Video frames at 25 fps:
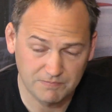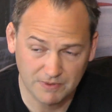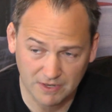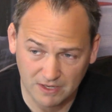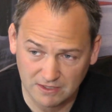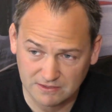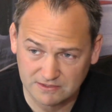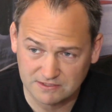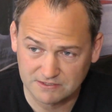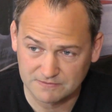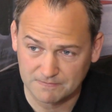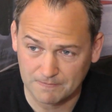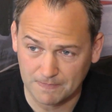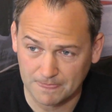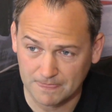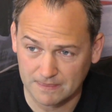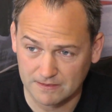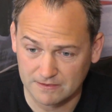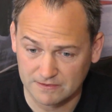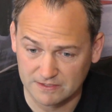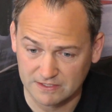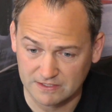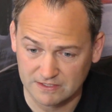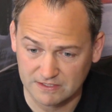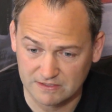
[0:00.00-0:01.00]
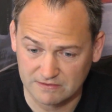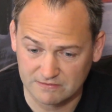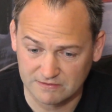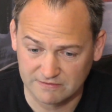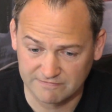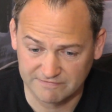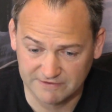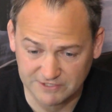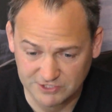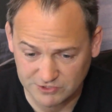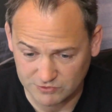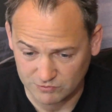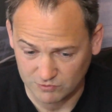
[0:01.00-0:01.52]
But
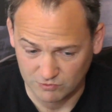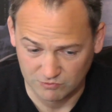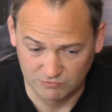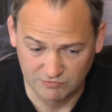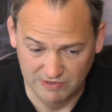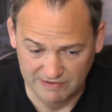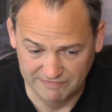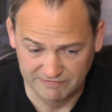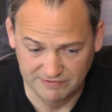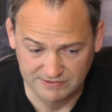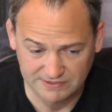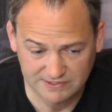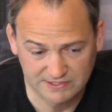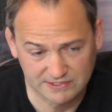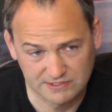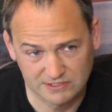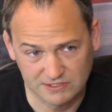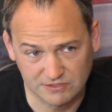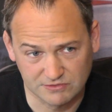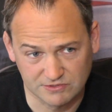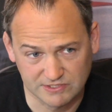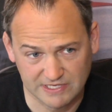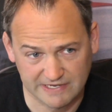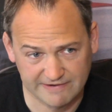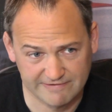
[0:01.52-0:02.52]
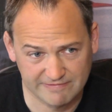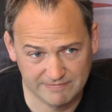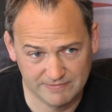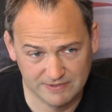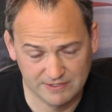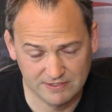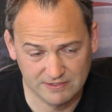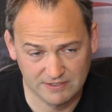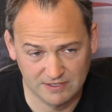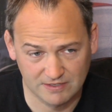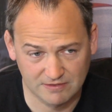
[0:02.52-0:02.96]
the visual references that you take from it